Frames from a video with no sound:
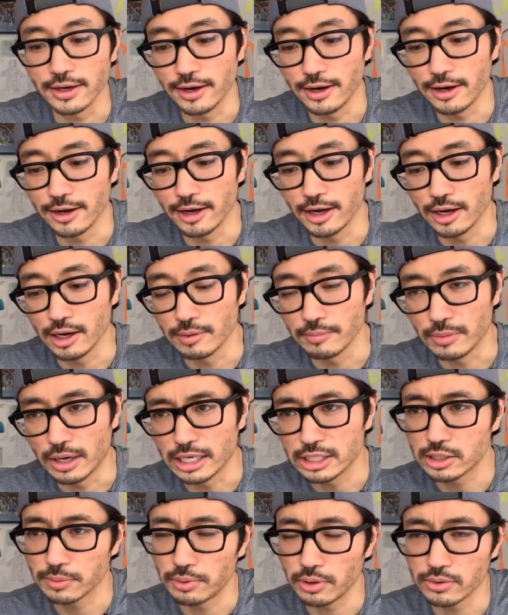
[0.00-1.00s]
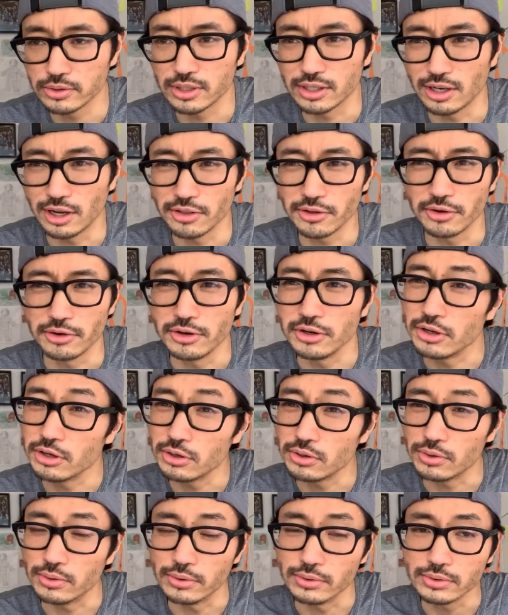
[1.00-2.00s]
I suppose in other
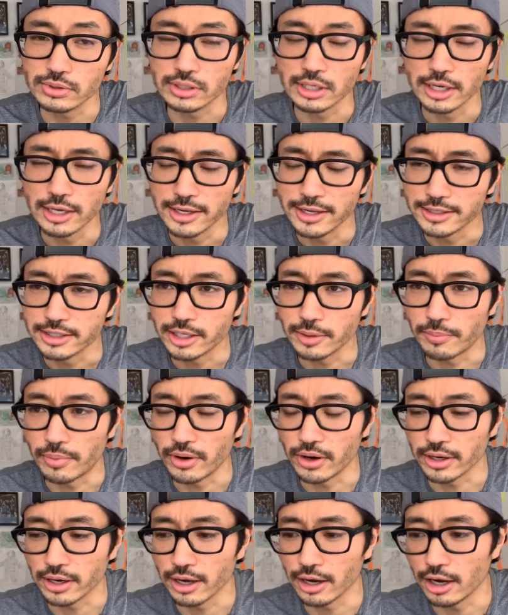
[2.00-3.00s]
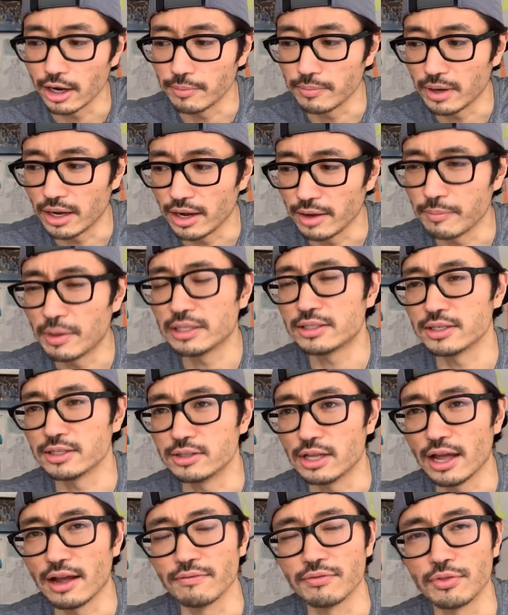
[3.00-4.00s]
news to bring up, I meant to
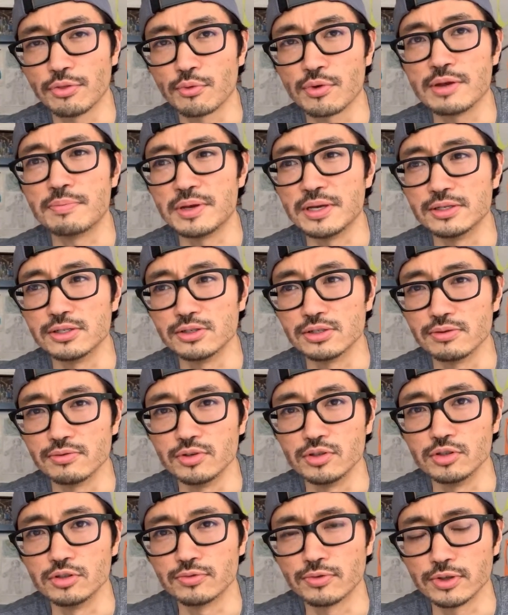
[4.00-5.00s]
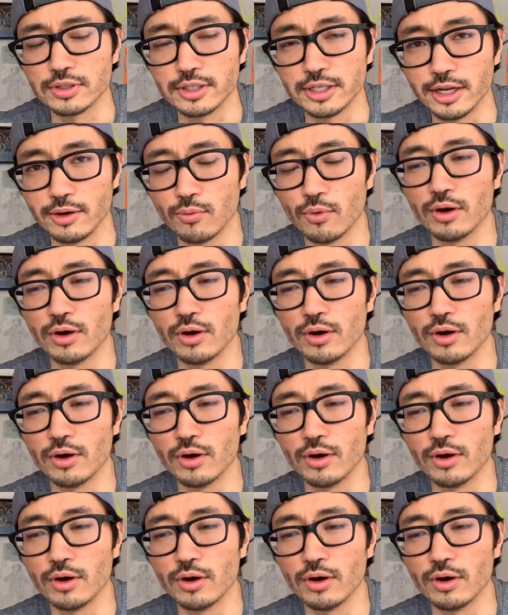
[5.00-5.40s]
have 3 pieces of news for today.